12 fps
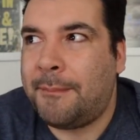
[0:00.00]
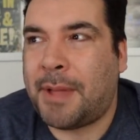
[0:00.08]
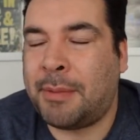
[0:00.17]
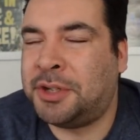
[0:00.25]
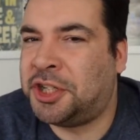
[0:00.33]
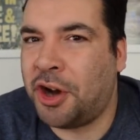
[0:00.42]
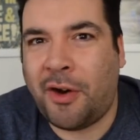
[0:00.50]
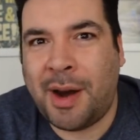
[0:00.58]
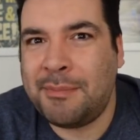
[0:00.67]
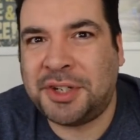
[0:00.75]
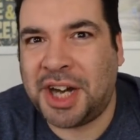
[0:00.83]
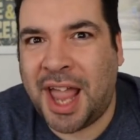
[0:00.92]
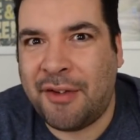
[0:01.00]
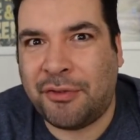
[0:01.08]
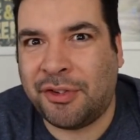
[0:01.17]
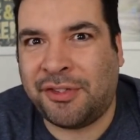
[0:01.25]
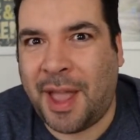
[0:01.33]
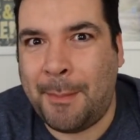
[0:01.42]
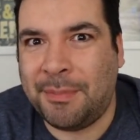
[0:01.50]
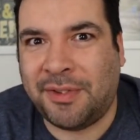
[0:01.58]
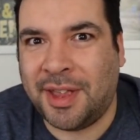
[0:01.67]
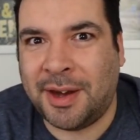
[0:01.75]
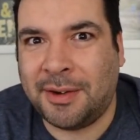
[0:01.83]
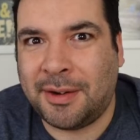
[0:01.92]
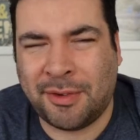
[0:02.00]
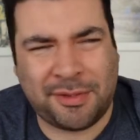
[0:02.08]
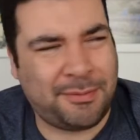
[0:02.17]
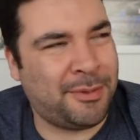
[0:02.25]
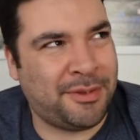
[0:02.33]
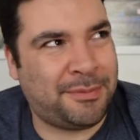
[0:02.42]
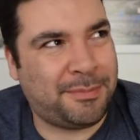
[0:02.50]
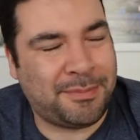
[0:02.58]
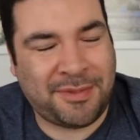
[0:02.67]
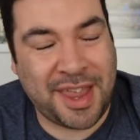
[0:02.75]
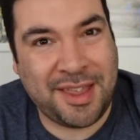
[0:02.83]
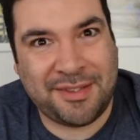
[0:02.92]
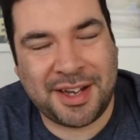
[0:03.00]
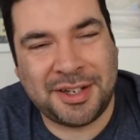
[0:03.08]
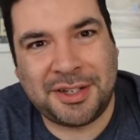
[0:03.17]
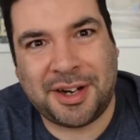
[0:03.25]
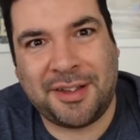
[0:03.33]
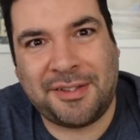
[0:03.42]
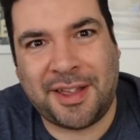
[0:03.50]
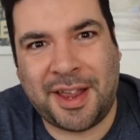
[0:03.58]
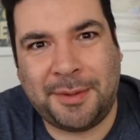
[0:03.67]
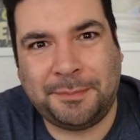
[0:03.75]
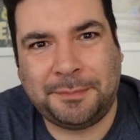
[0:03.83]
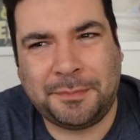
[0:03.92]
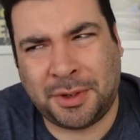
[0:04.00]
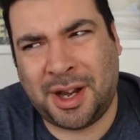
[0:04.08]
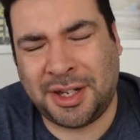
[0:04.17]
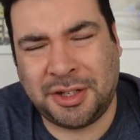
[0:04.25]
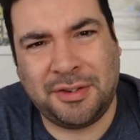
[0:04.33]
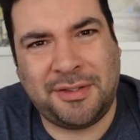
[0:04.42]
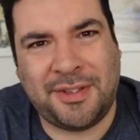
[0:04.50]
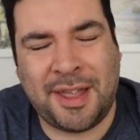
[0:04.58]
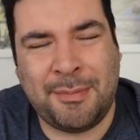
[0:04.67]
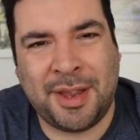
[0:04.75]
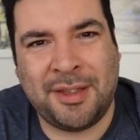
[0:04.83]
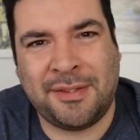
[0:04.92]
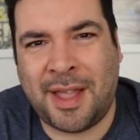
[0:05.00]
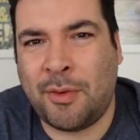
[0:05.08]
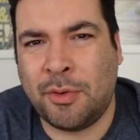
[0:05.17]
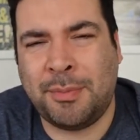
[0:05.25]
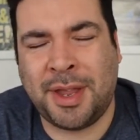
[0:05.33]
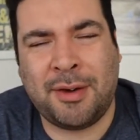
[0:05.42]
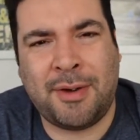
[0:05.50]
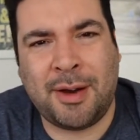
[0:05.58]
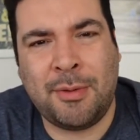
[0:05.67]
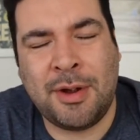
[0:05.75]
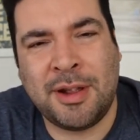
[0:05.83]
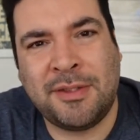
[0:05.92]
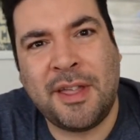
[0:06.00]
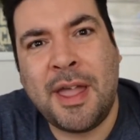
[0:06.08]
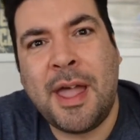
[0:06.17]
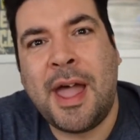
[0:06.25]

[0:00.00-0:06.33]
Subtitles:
I'm sure MJF was tempting, was teasing, should I say. Well, I should say, because that would be correct words.